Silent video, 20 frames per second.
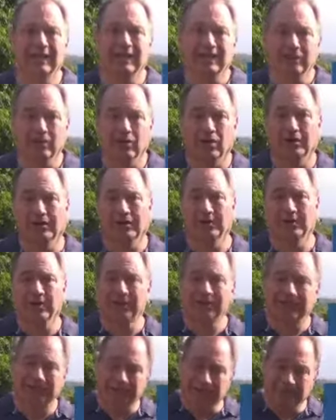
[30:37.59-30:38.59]
Talking
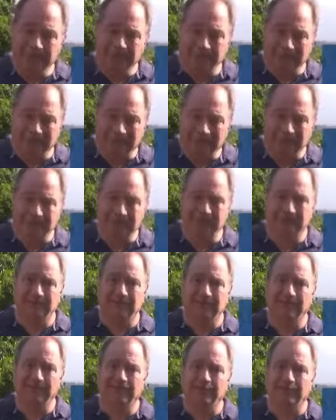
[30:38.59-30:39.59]
about the impact of
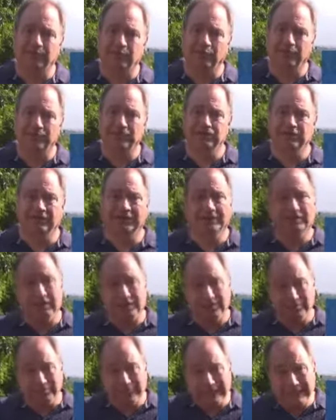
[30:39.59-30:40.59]
a project
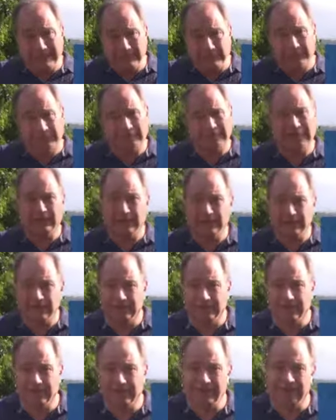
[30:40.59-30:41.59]
on people and how they'll
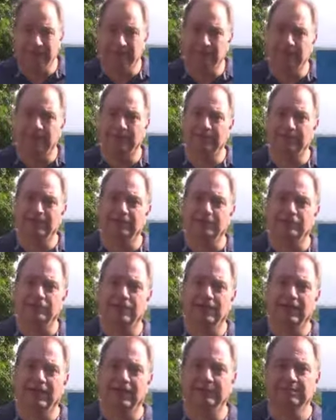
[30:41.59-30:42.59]
feel about their
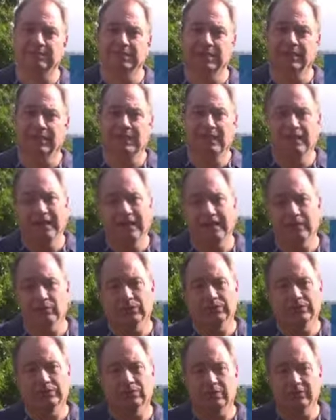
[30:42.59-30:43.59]
jobs and
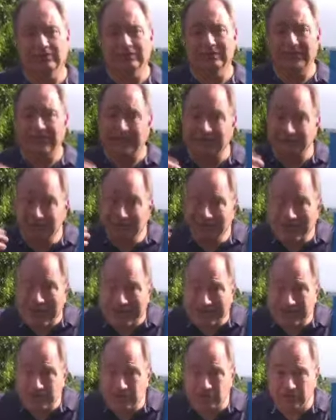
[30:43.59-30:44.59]
what sort of
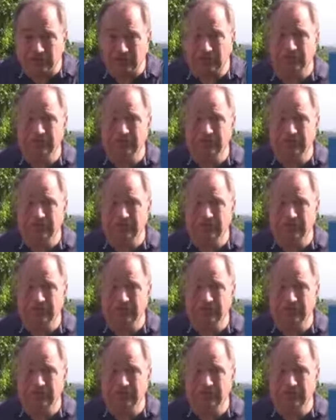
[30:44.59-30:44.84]
satisfaction